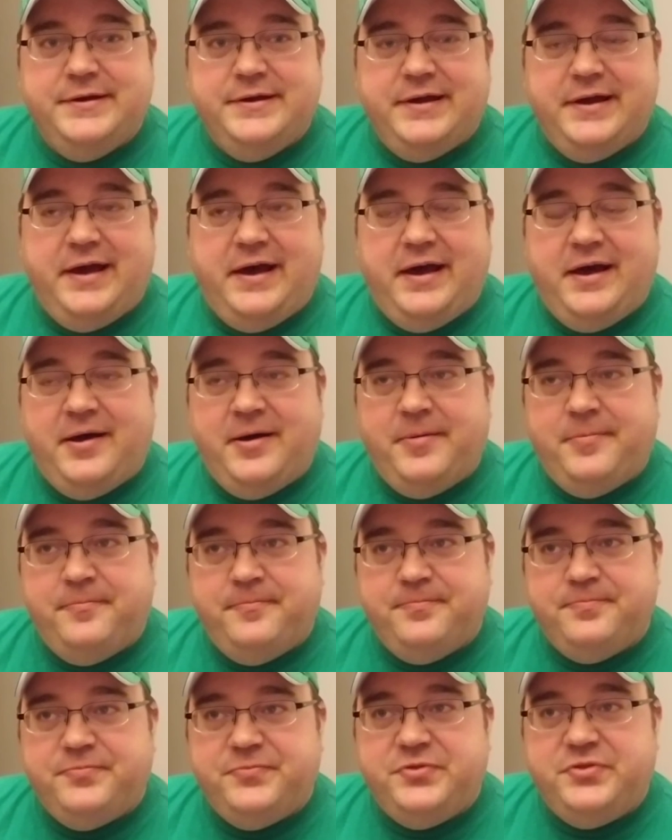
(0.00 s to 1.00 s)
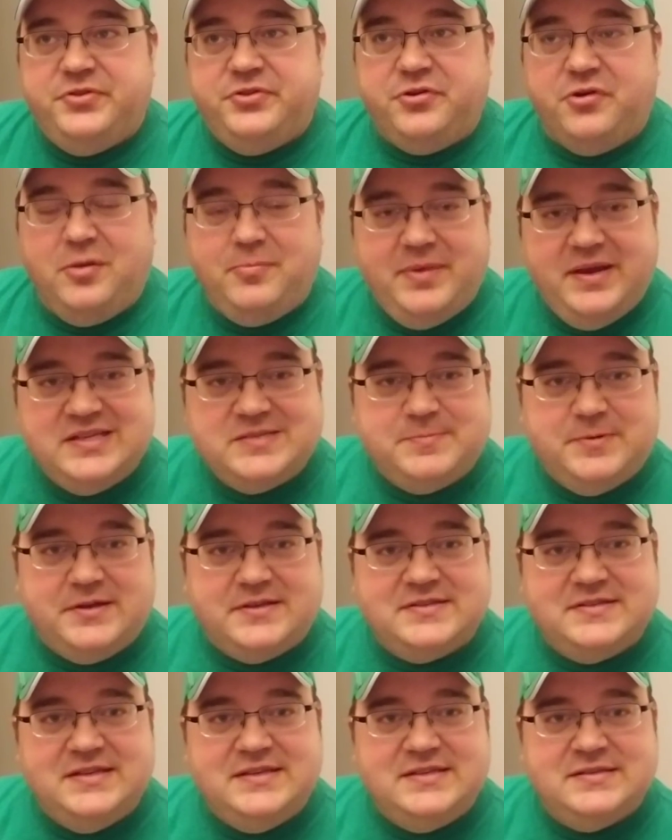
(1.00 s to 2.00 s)
During baseball
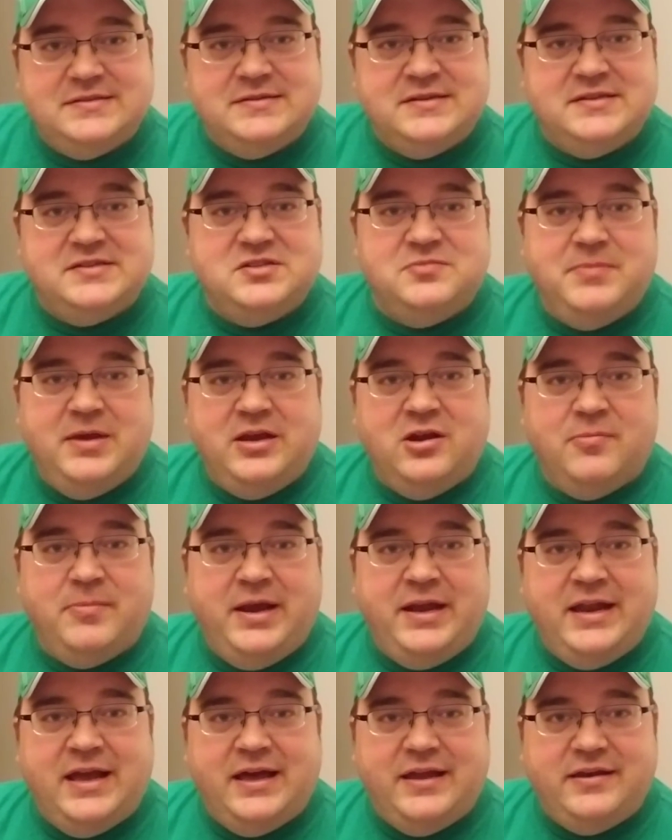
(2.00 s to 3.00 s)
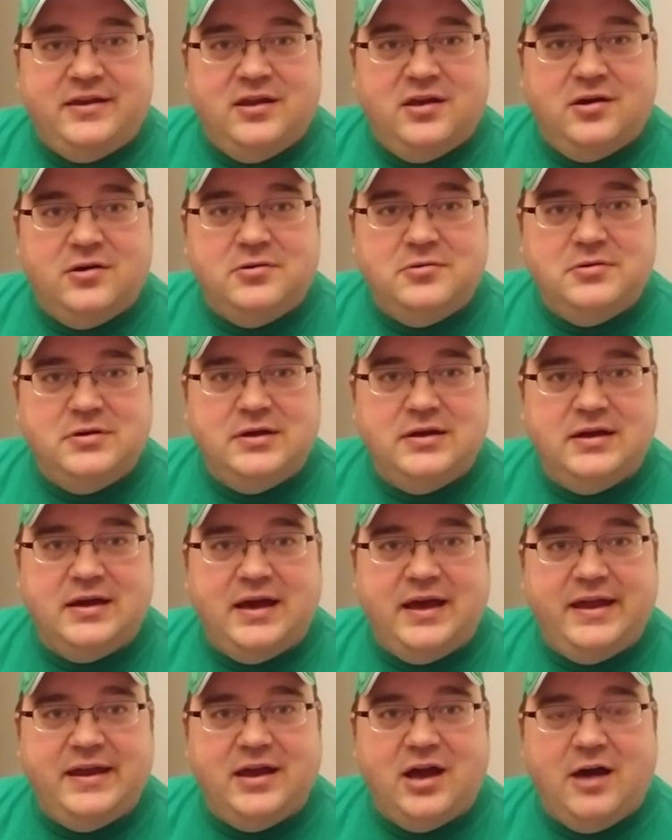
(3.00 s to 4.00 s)
season, as you may or may not know,
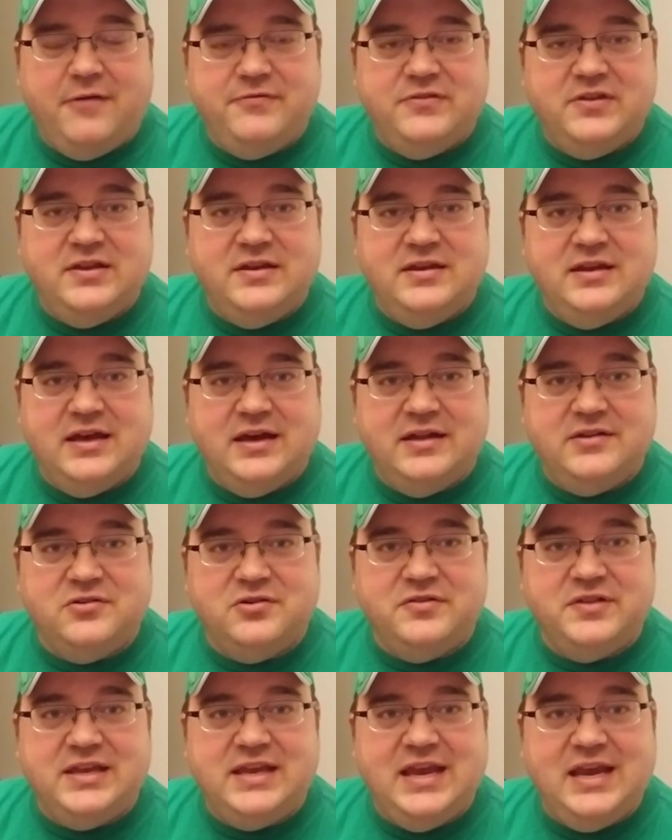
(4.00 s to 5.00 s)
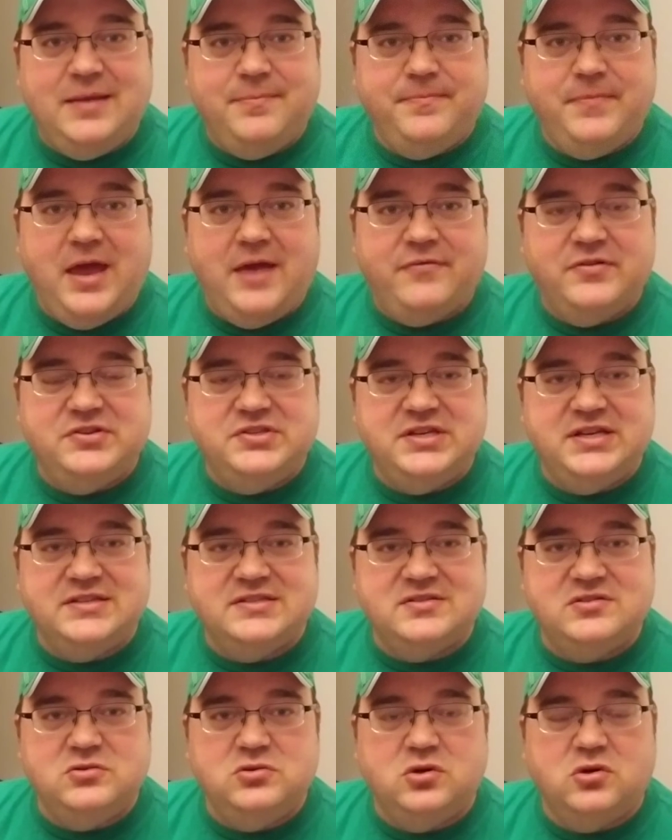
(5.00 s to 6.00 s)
I often, during the game, have a chance
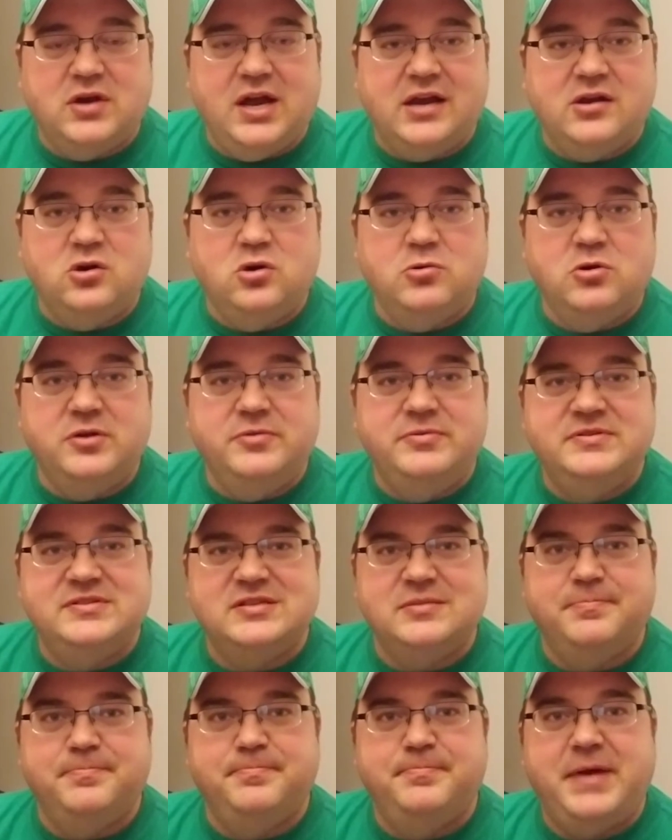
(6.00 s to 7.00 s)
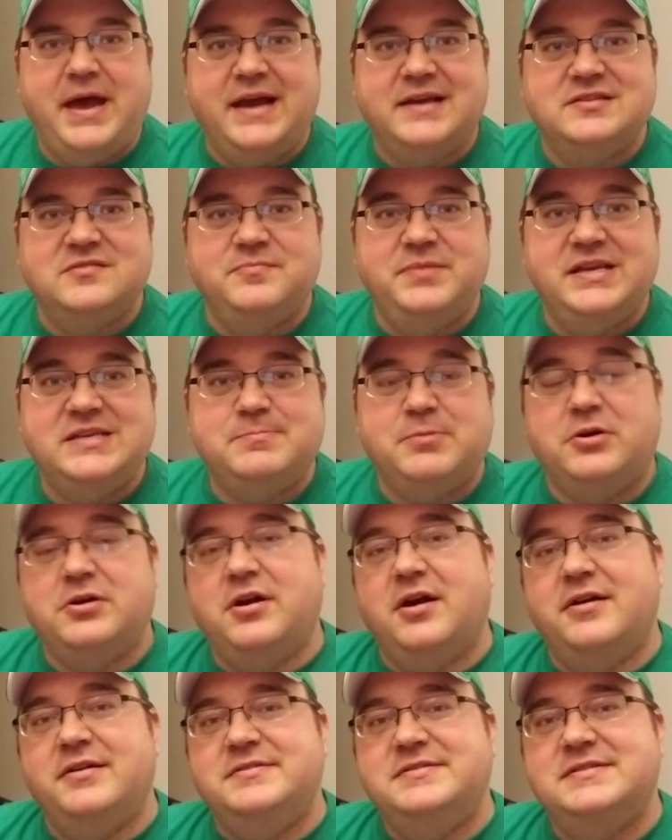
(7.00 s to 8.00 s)
to crack open some packs of baseball
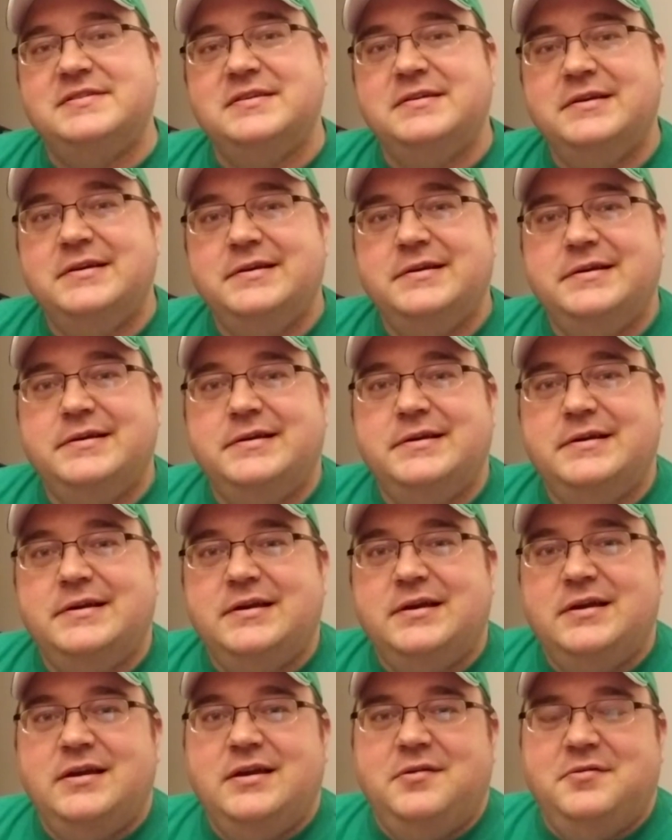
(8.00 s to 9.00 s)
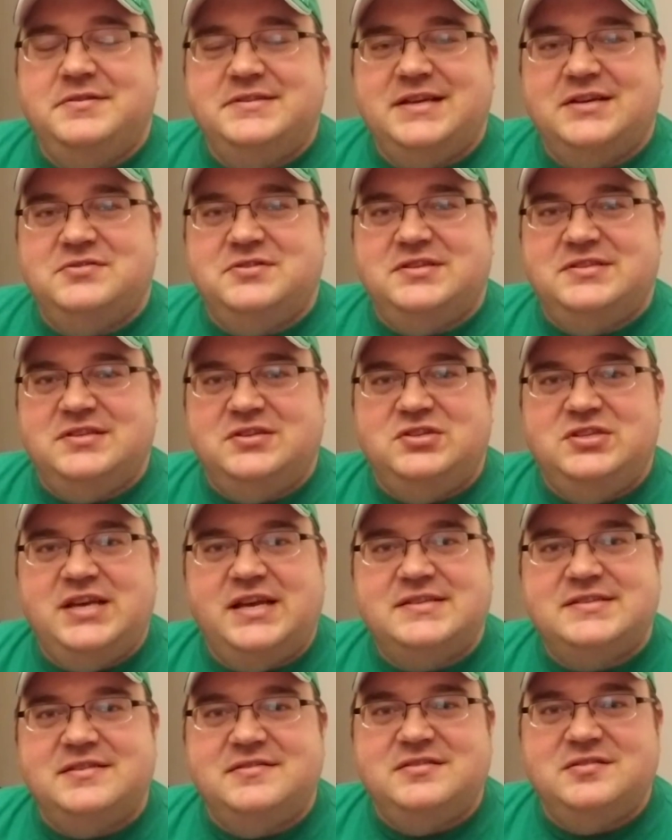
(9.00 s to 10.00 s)
cards. It was actually
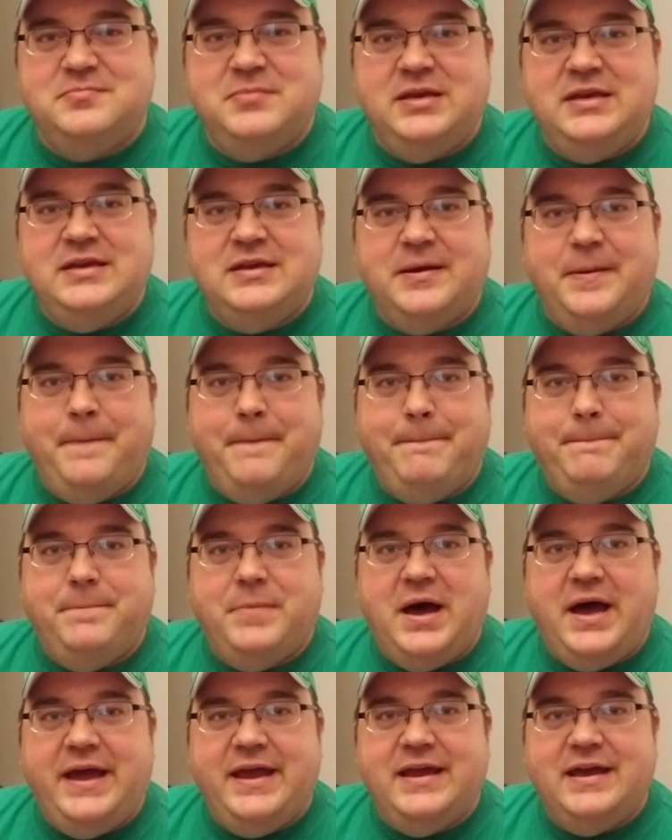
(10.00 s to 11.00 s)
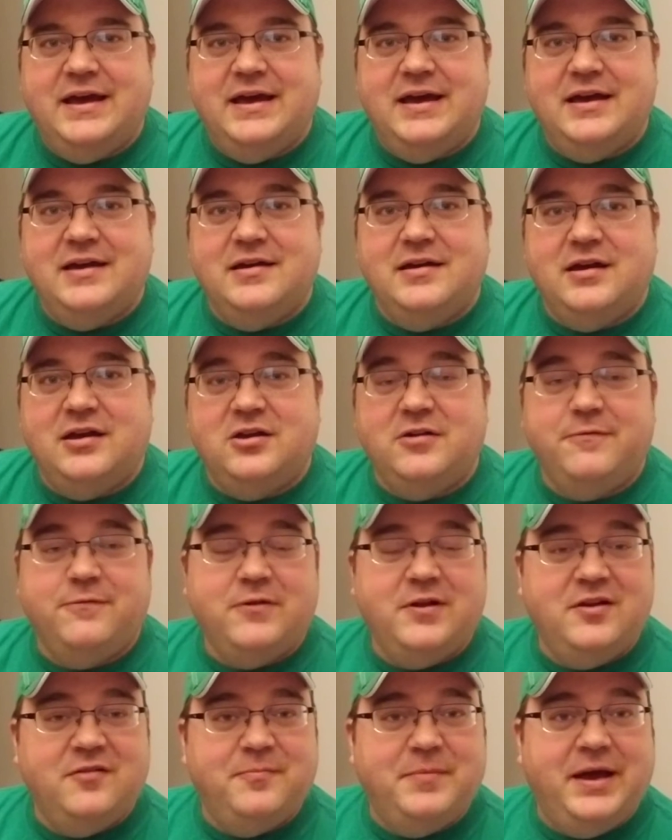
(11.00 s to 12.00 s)
suggested to me by a good
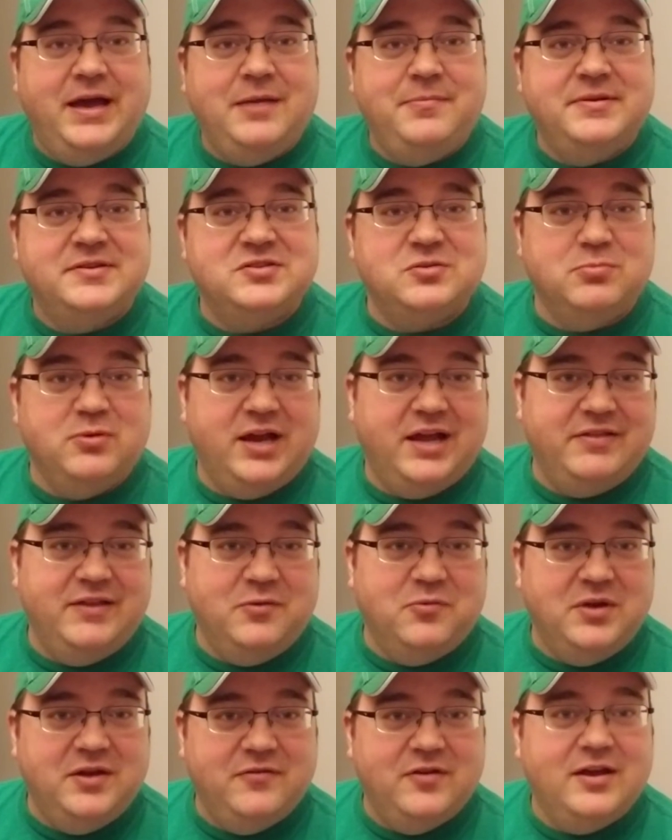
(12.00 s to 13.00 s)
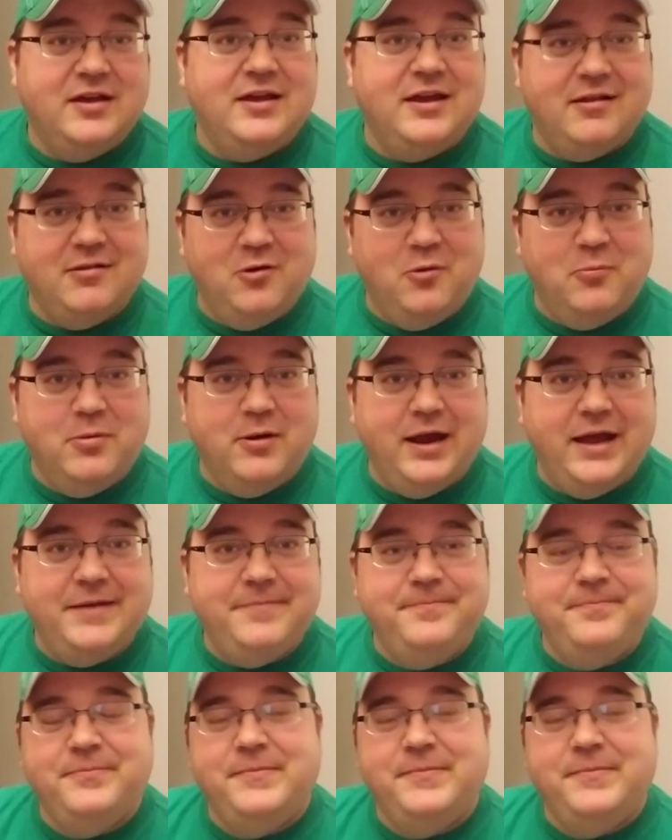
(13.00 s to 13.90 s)
friend of mine, Mr. Bradley Riva. Hello, Brad.